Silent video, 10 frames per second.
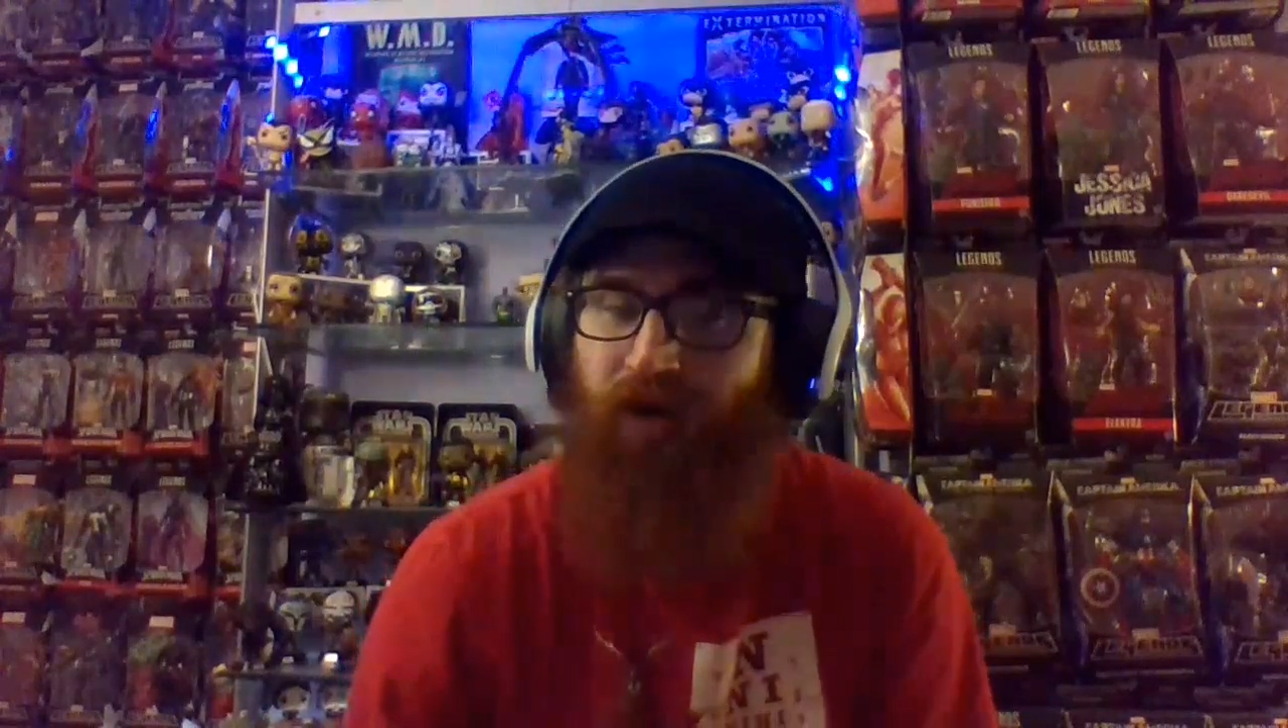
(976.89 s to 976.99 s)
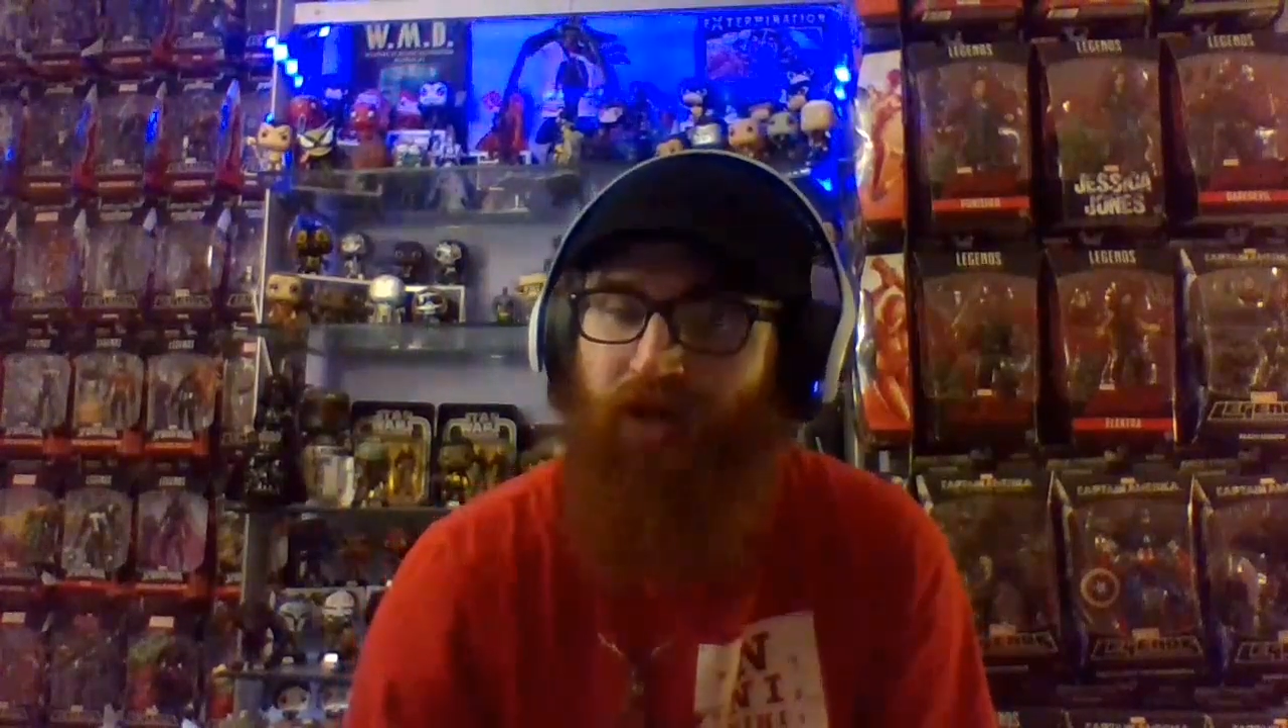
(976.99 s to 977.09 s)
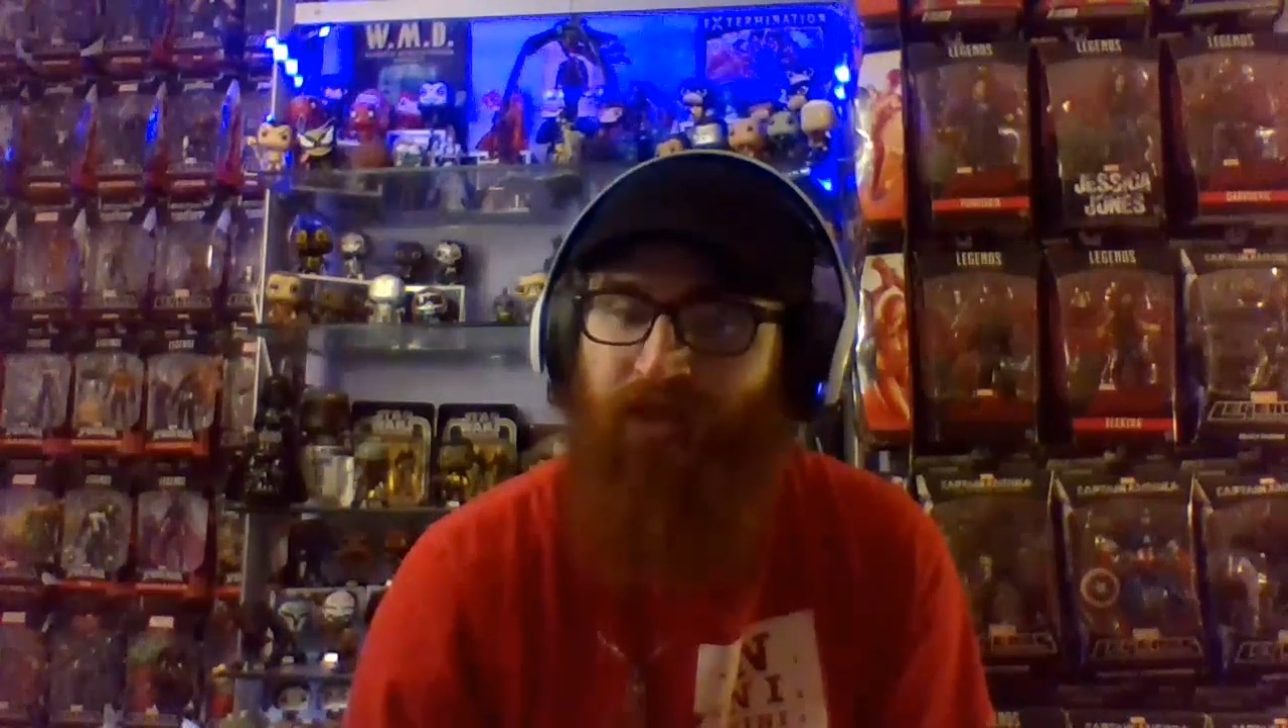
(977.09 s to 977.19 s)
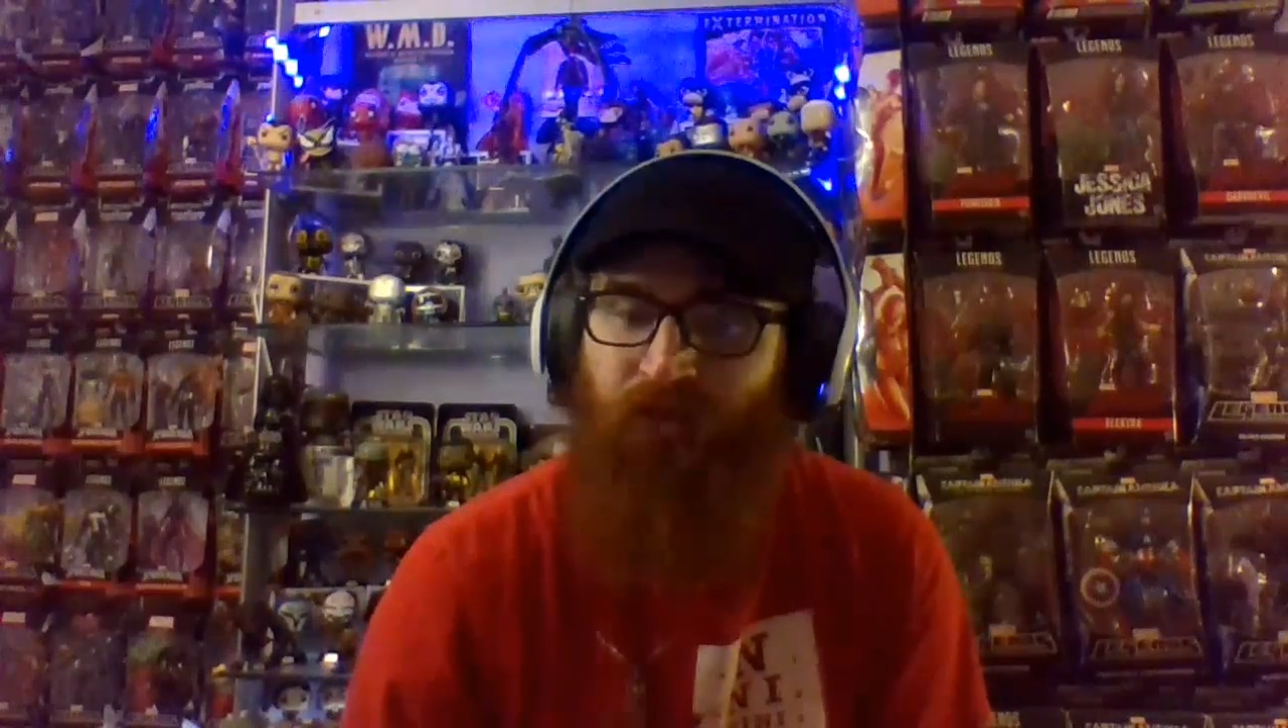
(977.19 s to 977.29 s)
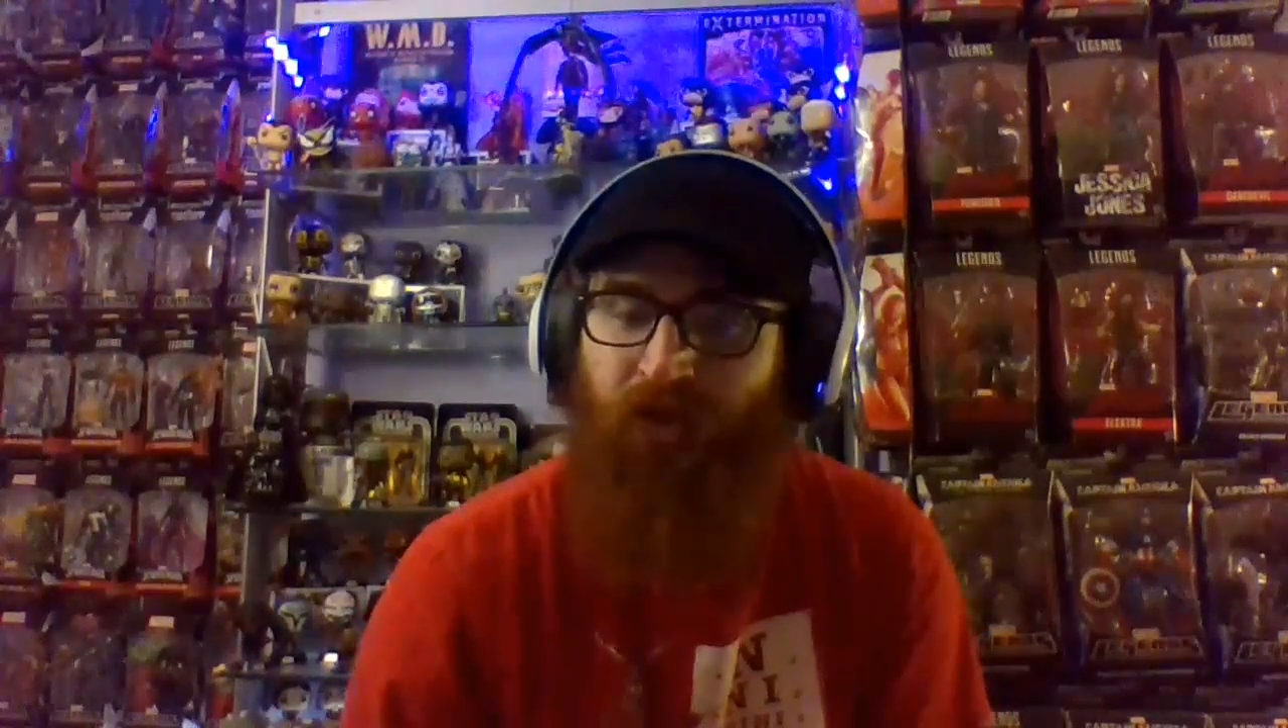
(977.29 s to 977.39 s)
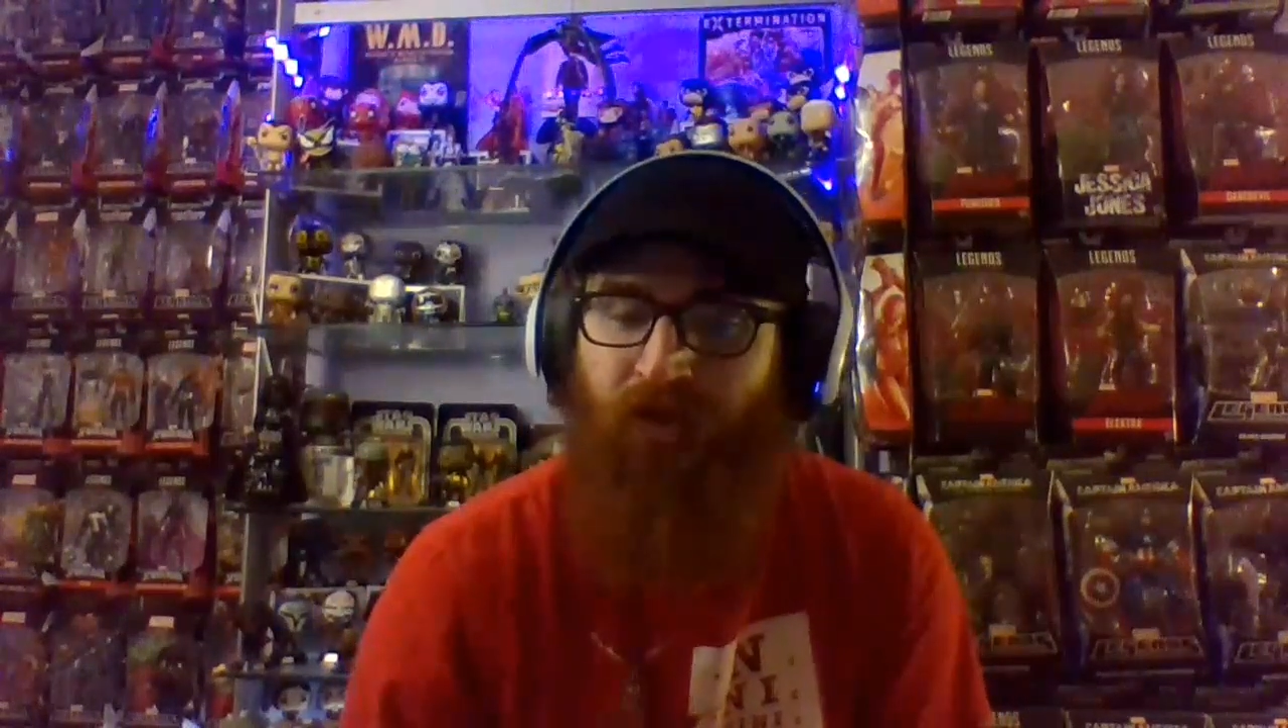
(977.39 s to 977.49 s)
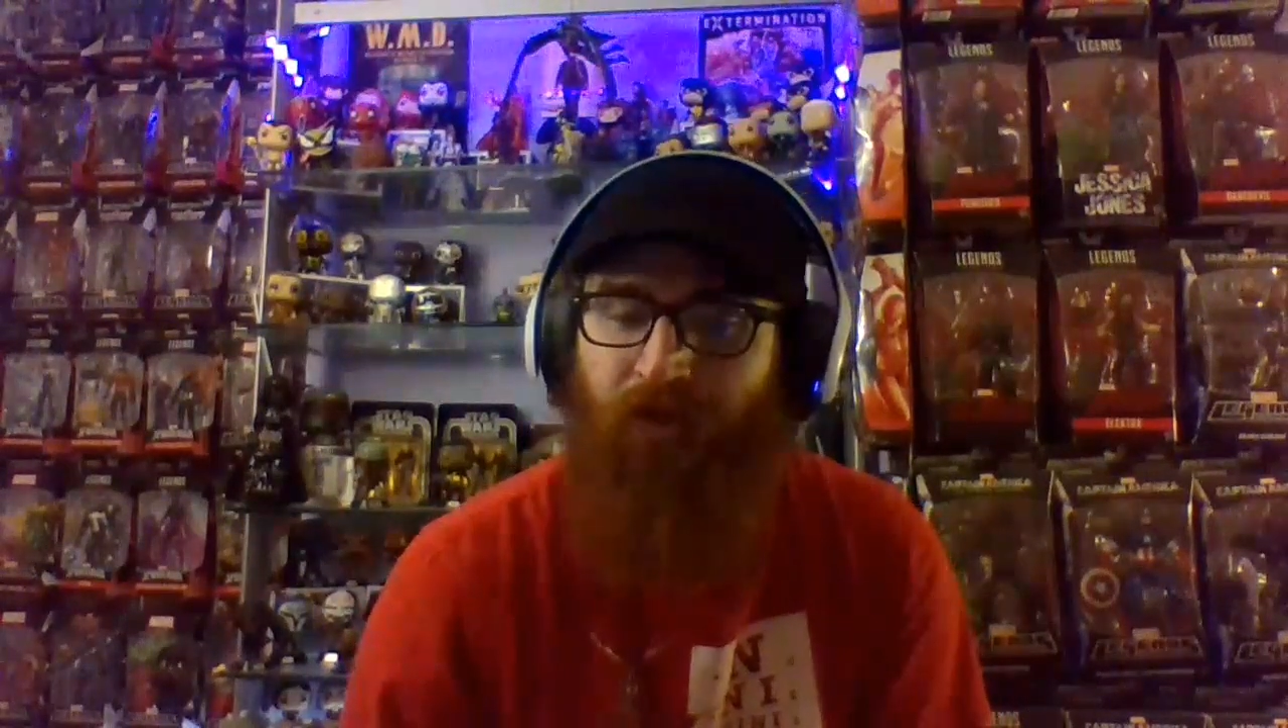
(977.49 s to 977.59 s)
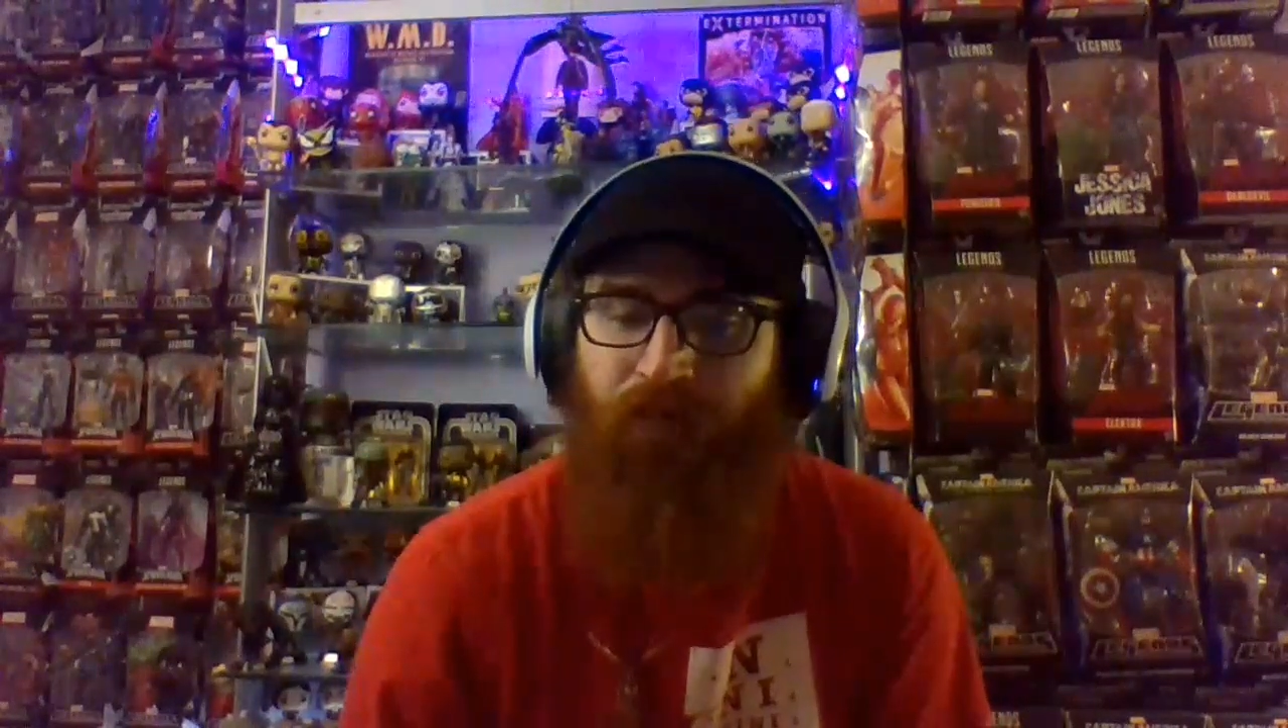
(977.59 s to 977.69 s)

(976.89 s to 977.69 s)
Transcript: next week.